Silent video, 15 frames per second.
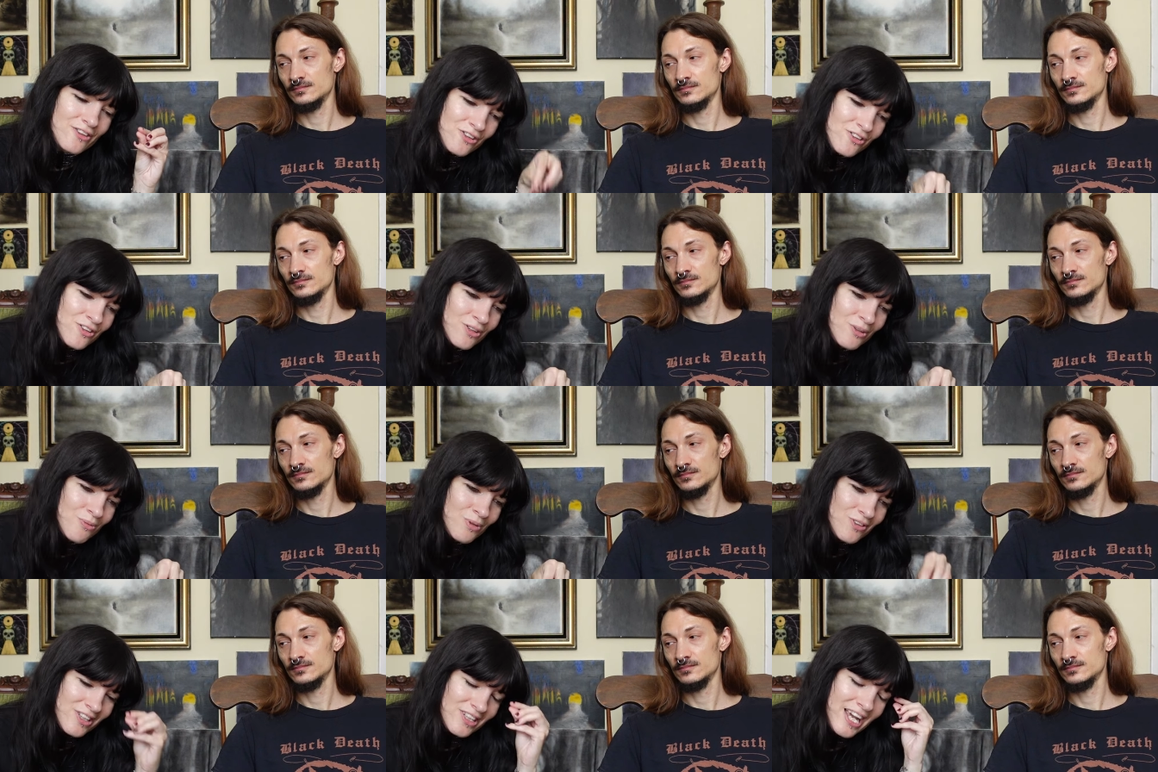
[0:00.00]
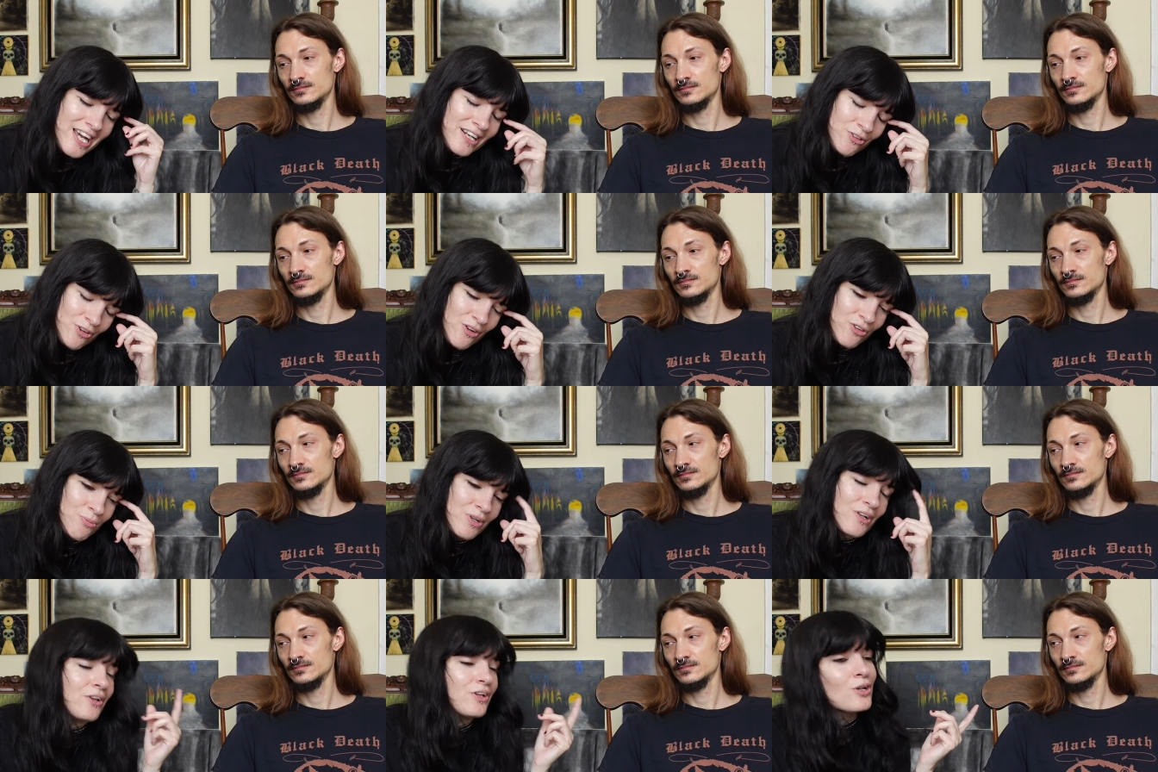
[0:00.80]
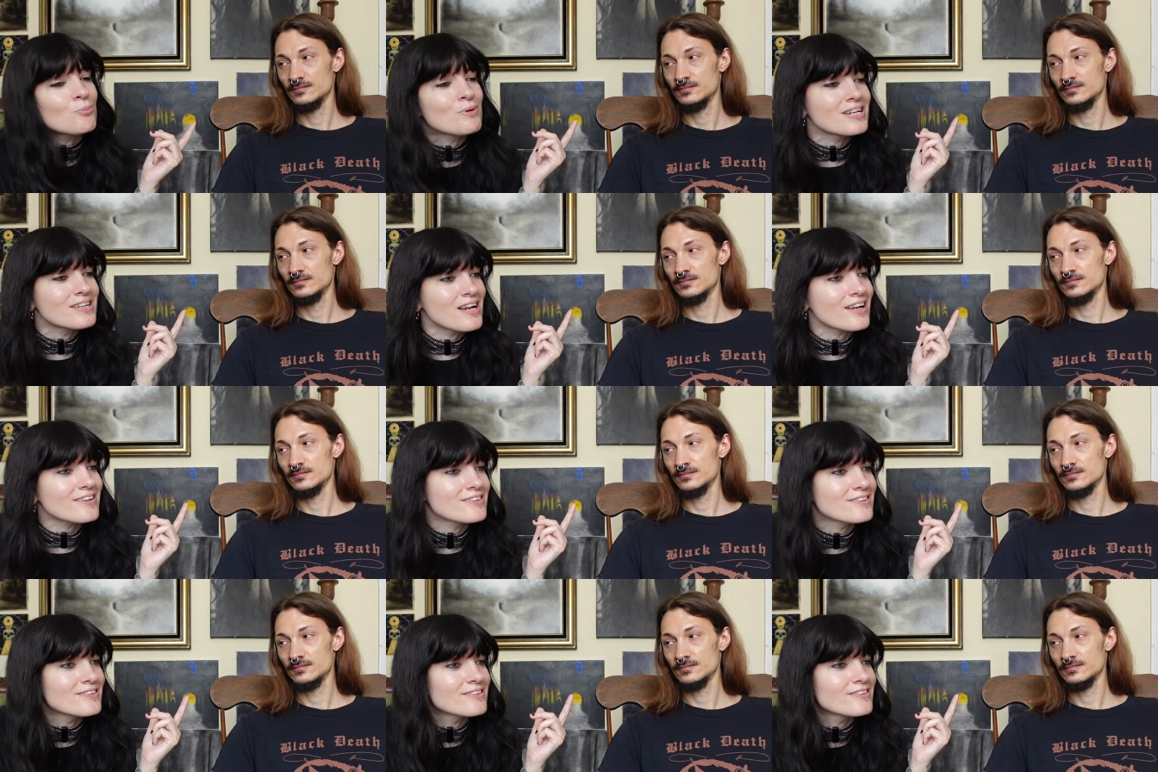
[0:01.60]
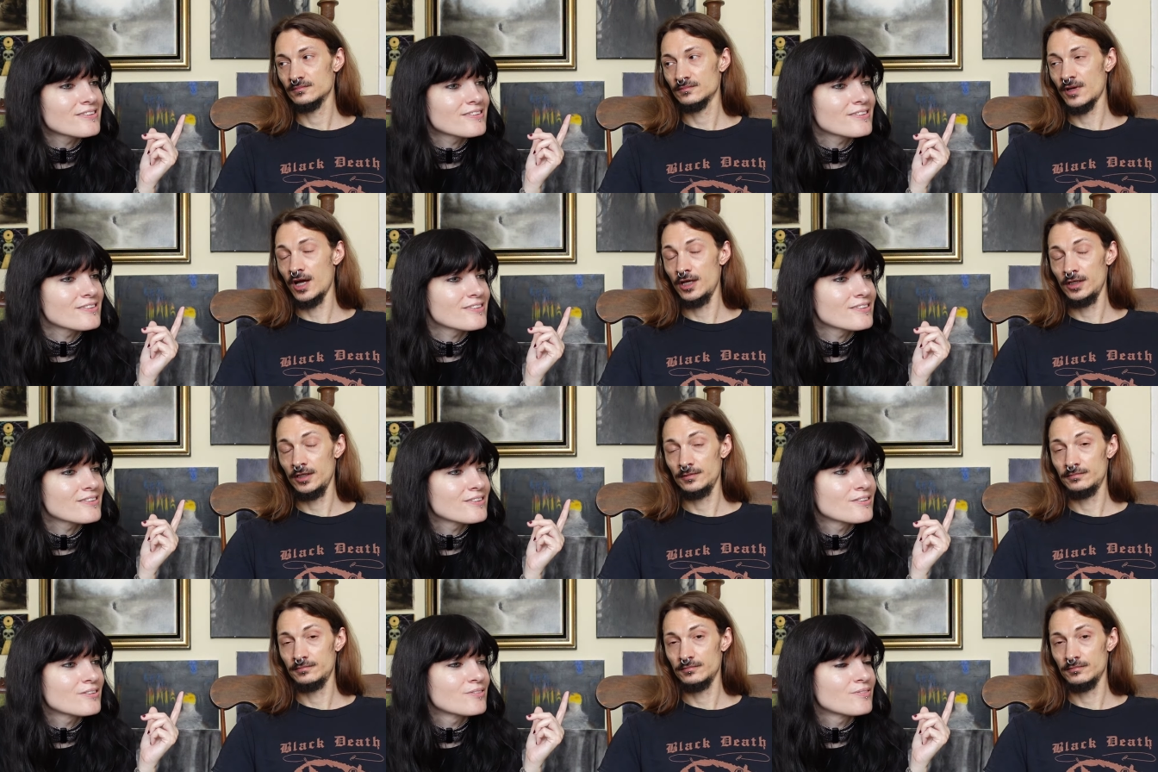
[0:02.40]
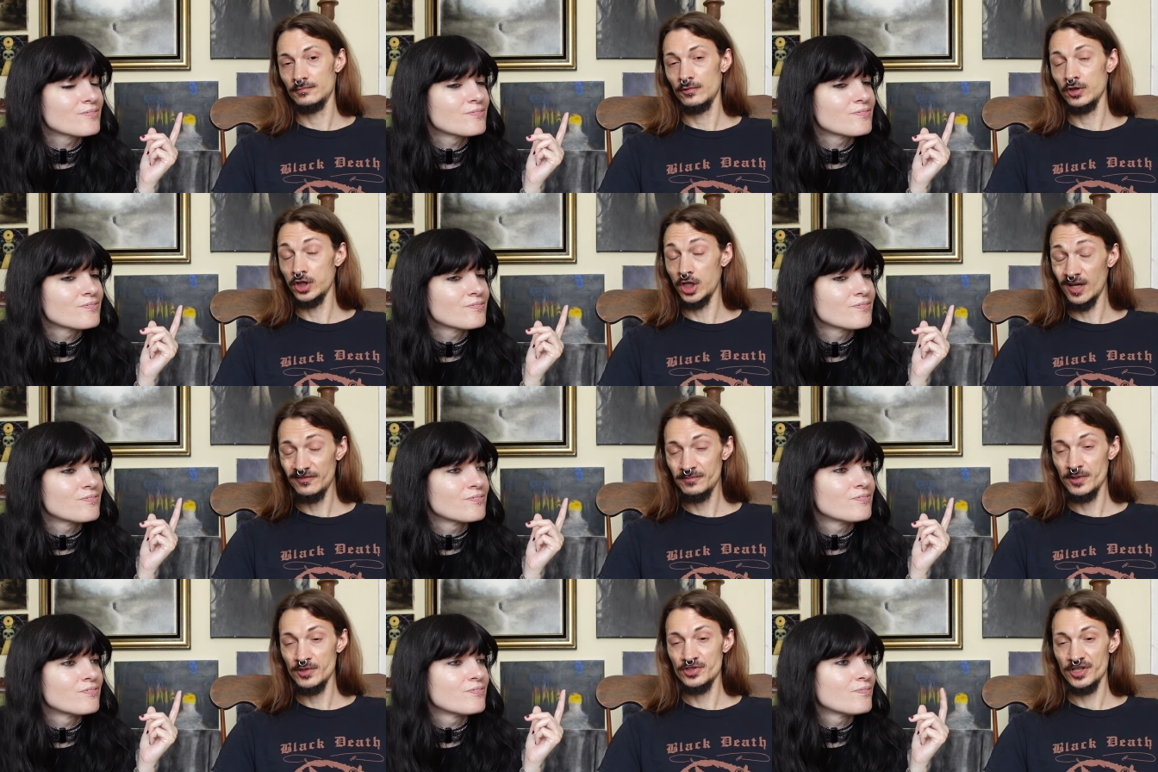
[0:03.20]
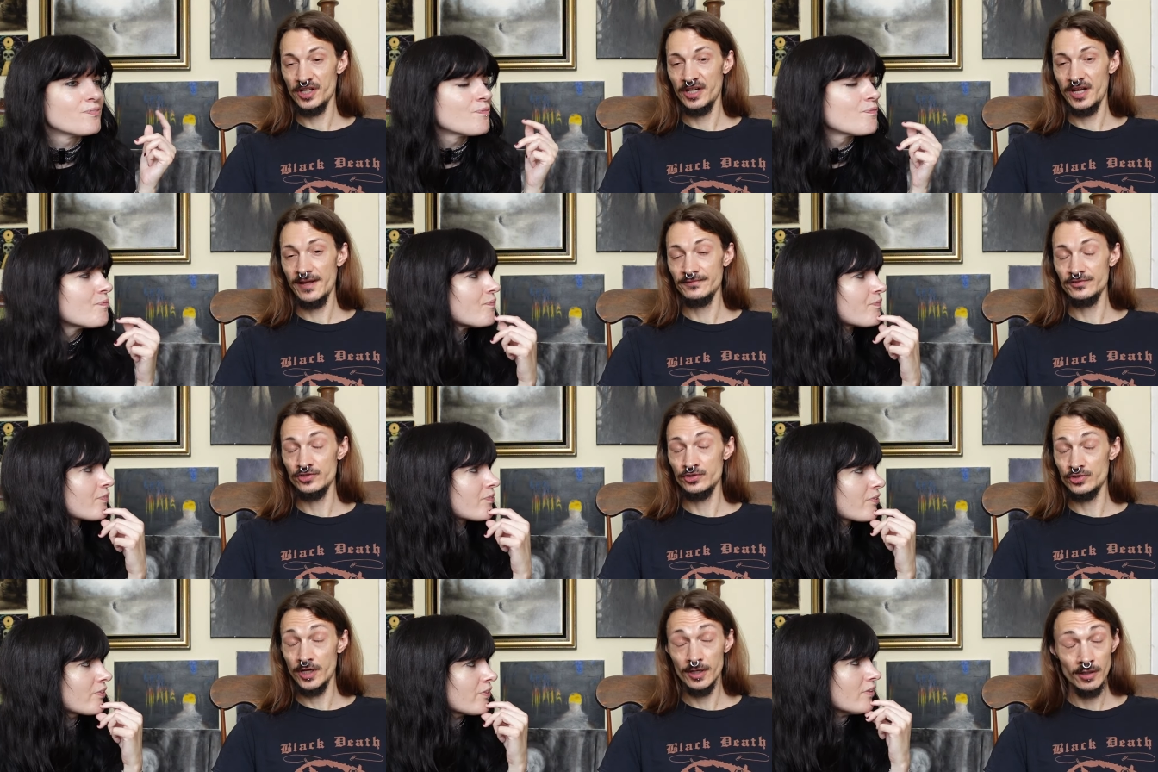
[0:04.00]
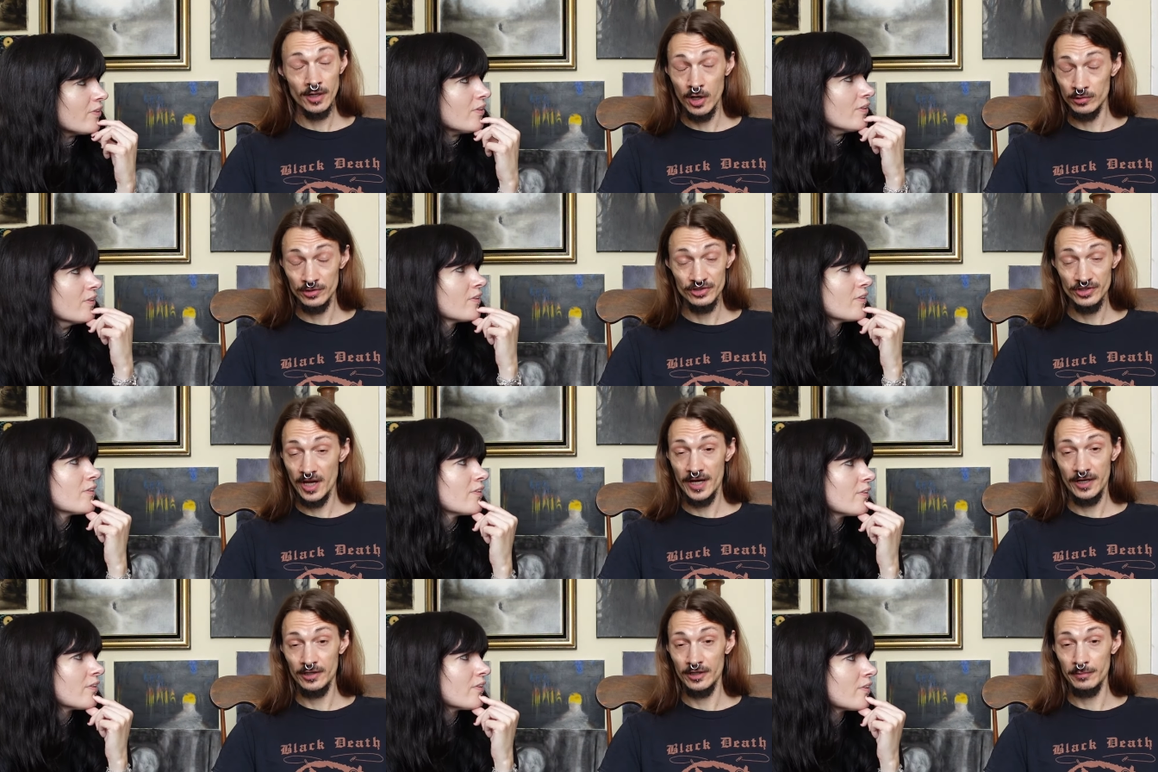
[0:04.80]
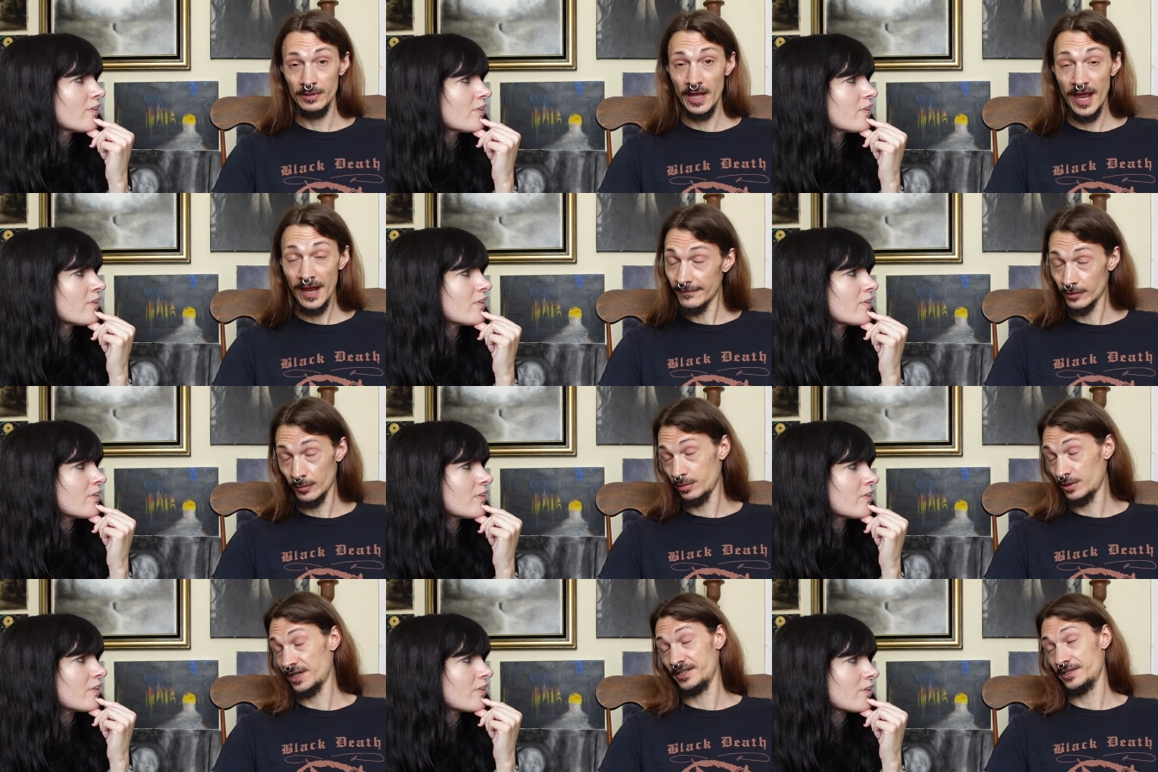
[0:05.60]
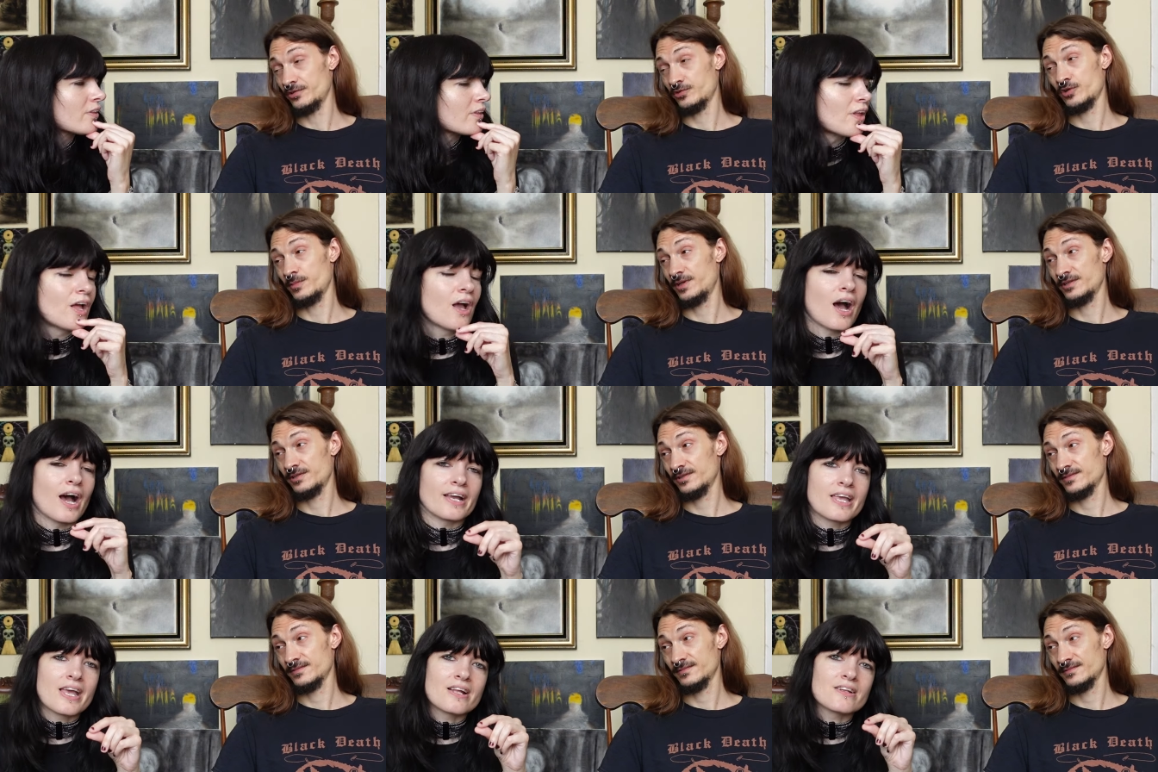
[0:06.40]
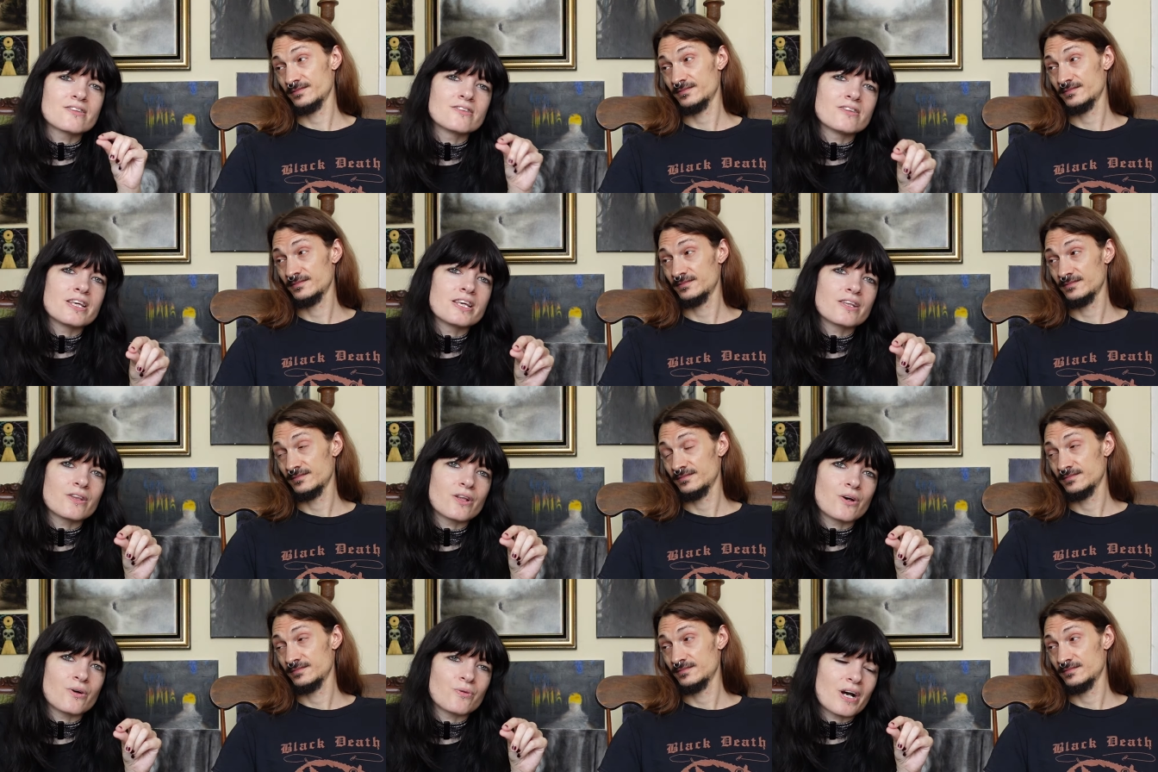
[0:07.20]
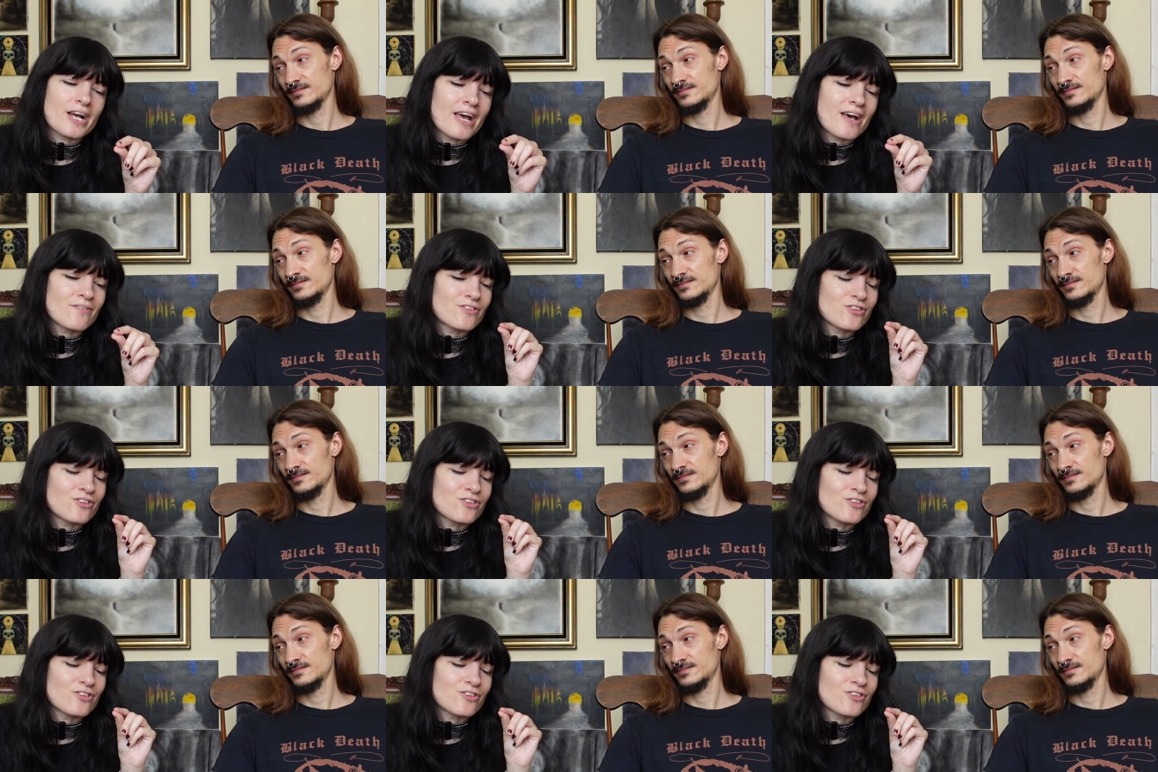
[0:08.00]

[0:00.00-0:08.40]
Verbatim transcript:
Speaker 1: listening to music kind of drives me a little bit nuts.
Speaker 2: I love music and I have zero desire to ever play an instrument.
Speaker 1: I can't sing though. I have